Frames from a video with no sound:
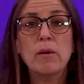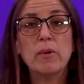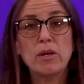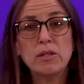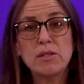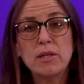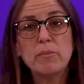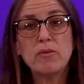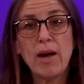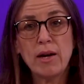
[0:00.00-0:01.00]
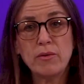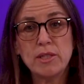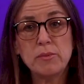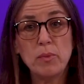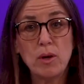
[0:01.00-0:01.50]
Mahersa
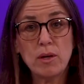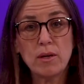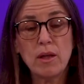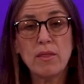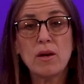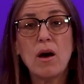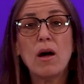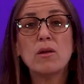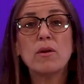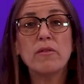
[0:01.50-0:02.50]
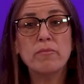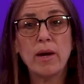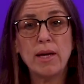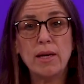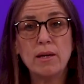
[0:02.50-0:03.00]
Baradaran's book, The Color of
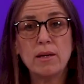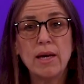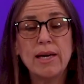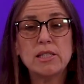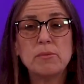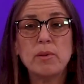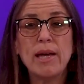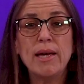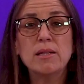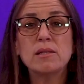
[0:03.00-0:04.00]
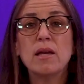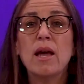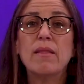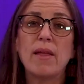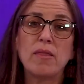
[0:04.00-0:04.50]
Money, explains
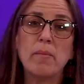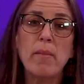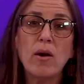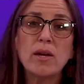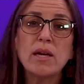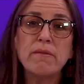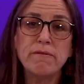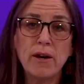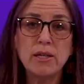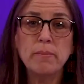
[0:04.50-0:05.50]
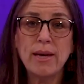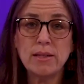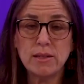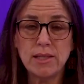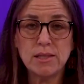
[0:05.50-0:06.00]
that the market
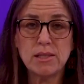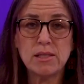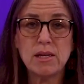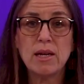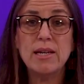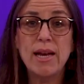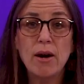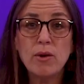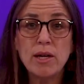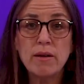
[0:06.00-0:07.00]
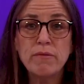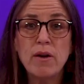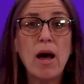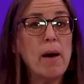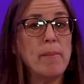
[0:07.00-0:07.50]
fundamentalists' narrative
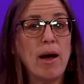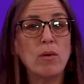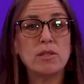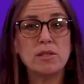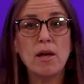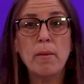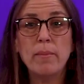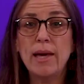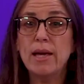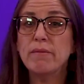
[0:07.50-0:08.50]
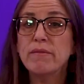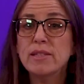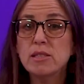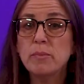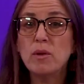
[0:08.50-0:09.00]
about some
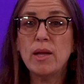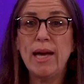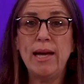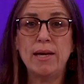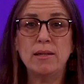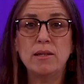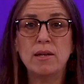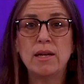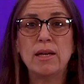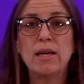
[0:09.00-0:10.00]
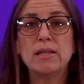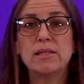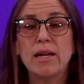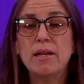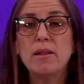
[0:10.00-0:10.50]
invisible hand
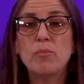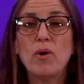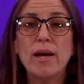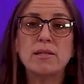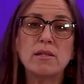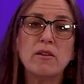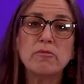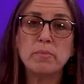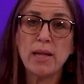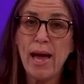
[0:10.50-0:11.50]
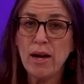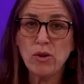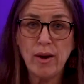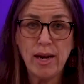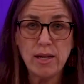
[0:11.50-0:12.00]
setting the price of Black
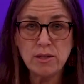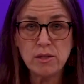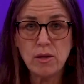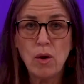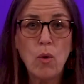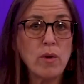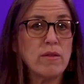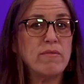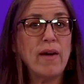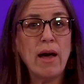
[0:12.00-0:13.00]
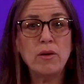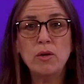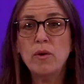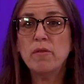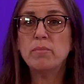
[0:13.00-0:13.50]
credit or the
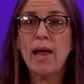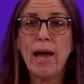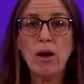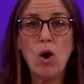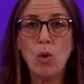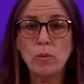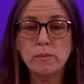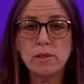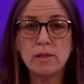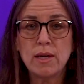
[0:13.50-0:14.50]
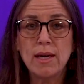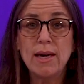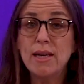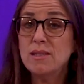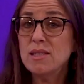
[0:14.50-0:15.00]
value of Black homes
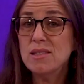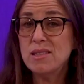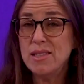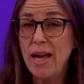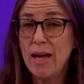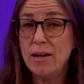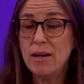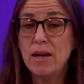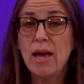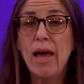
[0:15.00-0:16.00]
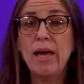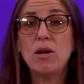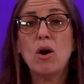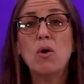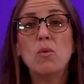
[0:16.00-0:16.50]
is instead a
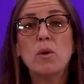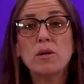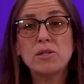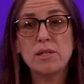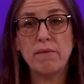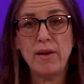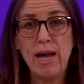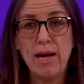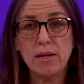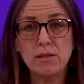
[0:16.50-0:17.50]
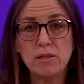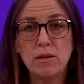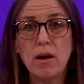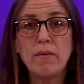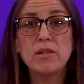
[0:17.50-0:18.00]
coercive hand
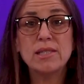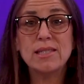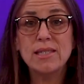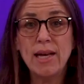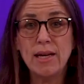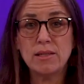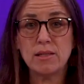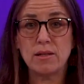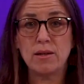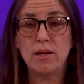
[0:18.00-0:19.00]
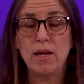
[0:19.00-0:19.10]
of the state